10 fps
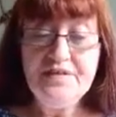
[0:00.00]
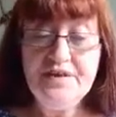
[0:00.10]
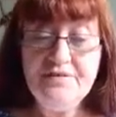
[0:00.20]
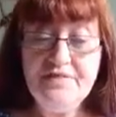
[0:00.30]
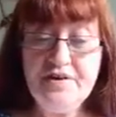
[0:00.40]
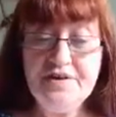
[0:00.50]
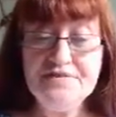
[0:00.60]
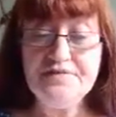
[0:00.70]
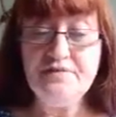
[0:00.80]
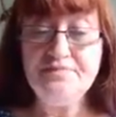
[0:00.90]
The
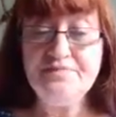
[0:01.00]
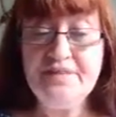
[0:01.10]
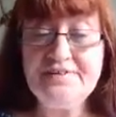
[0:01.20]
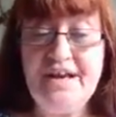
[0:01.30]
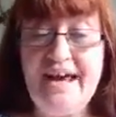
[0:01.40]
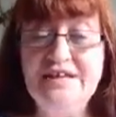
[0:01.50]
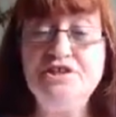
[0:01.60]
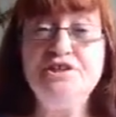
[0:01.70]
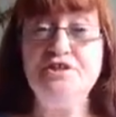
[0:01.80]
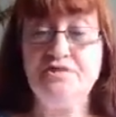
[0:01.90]
universal and
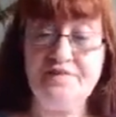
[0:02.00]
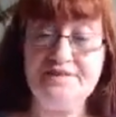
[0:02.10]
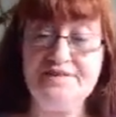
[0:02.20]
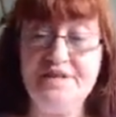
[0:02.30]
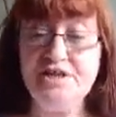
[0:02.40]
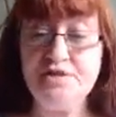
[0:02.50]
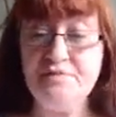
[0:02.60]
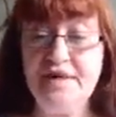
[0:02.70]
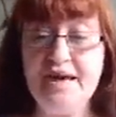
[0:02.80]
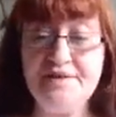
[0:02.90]
ancient
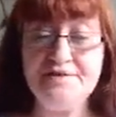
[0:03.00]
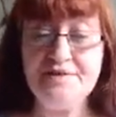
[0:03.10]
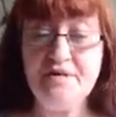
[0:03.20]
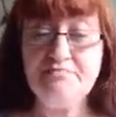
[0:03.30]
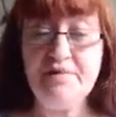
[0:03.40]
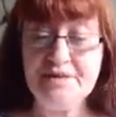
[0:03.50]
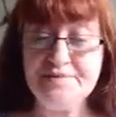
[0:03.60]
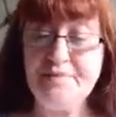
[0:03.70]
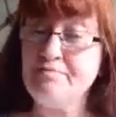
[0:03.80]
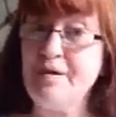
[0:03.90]
fascination with eggs
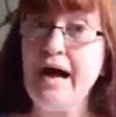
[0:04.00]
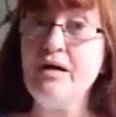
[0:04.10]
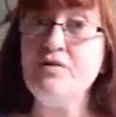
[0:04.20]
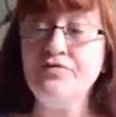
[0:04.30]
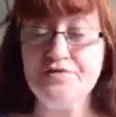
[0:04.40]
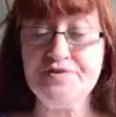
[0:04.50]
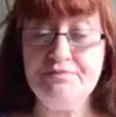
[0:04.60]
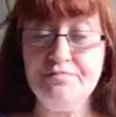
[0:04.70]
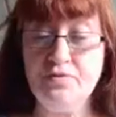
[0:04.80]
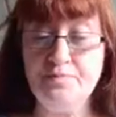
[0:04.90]
makes them a powerful
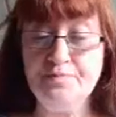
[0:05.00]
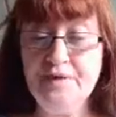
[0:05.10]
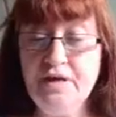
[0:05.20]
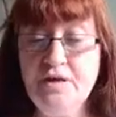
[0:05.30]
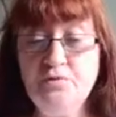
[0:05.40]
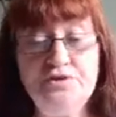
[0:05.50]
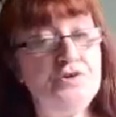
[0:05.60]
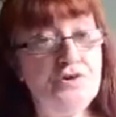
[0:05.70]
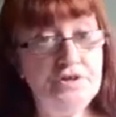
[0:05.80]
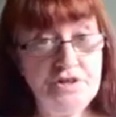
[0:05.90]
symbol,
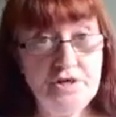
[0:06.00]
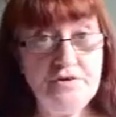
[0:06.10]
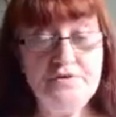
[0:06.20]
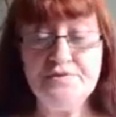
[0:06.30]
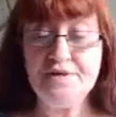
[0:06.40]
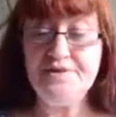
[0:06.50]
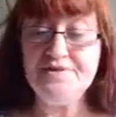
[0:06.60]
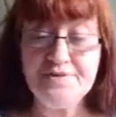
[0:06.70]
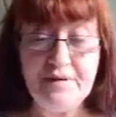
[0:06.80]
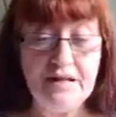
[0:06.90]
which you can use
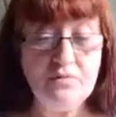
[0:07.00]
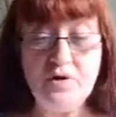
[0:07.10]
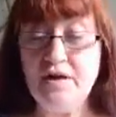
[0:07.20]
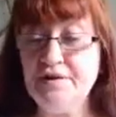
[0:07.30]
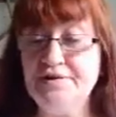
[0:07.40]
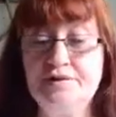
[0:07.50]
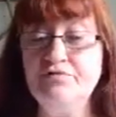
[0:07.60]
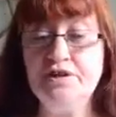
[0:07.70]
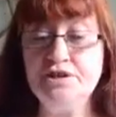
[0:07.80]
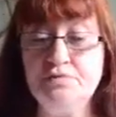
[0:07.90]
in spell work and
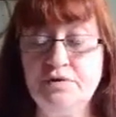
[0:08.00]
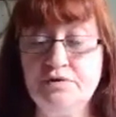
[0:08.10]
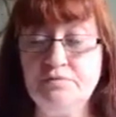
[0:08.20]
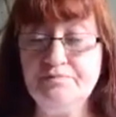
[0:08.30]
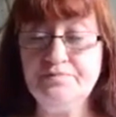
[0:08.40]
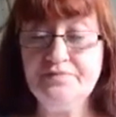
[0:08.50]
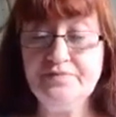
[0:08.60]
in ritual.